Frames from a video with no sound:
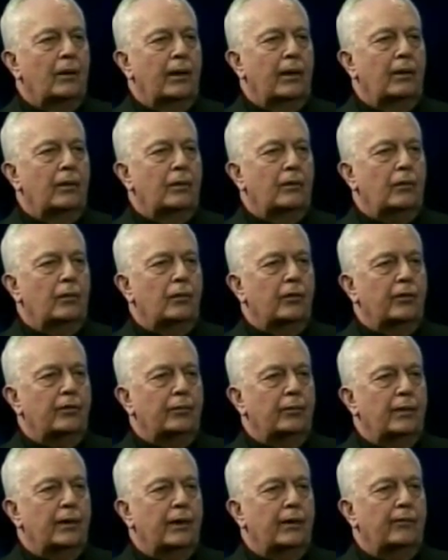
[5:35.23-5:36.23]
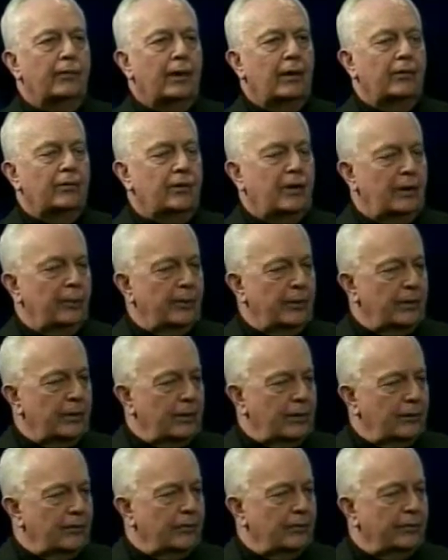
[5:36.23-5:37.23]
And of course we have housekeeping
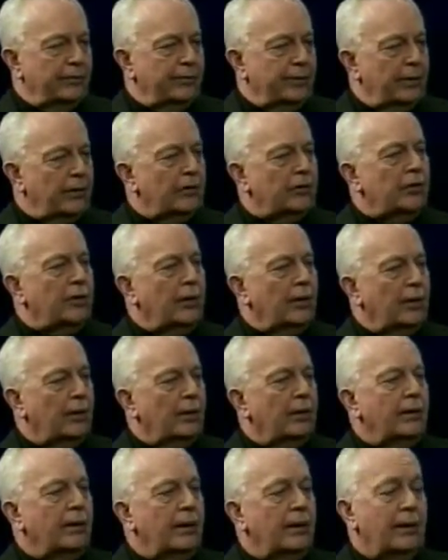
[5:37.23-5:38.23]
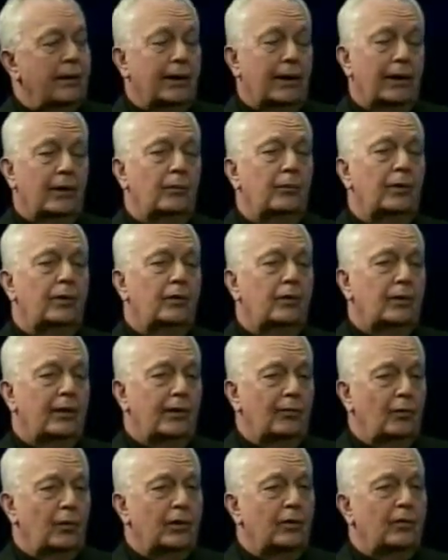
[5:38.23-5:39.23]
does their fair share. And we do
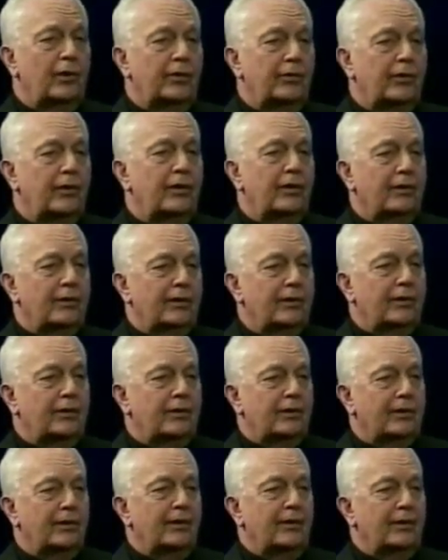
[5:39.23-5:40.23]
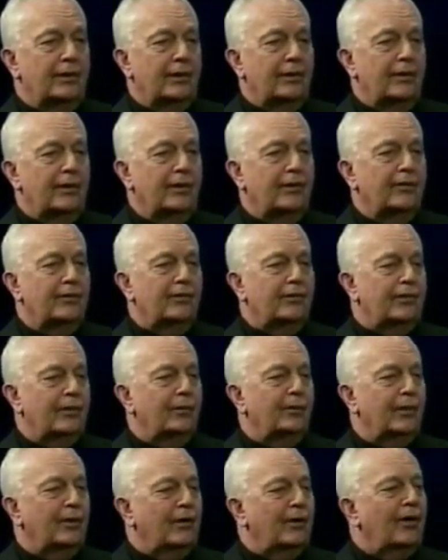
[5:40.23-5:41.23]
have one resident that does
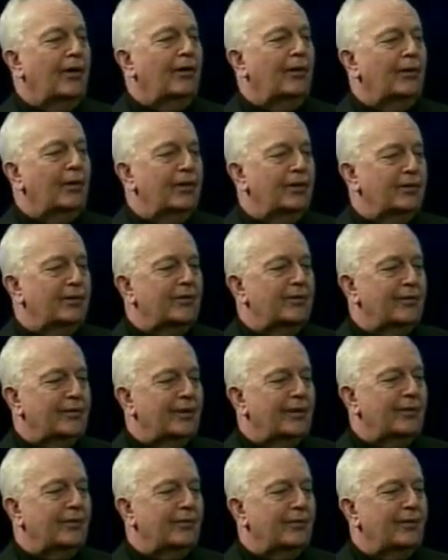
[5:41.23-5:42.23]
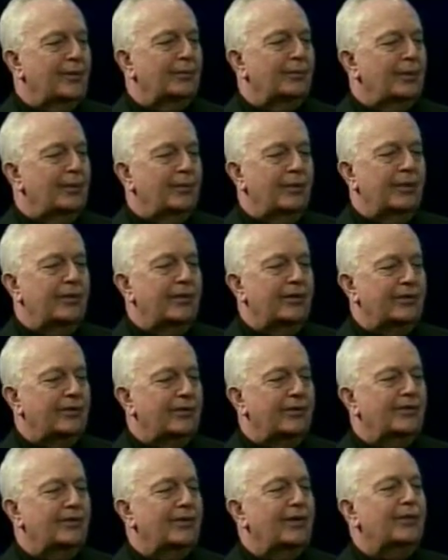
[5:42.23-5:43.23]
some of the hallways and stuff simply because
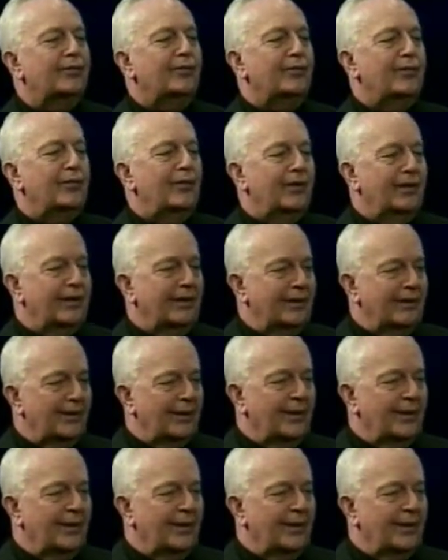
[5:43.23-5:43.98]
she just loves doing it.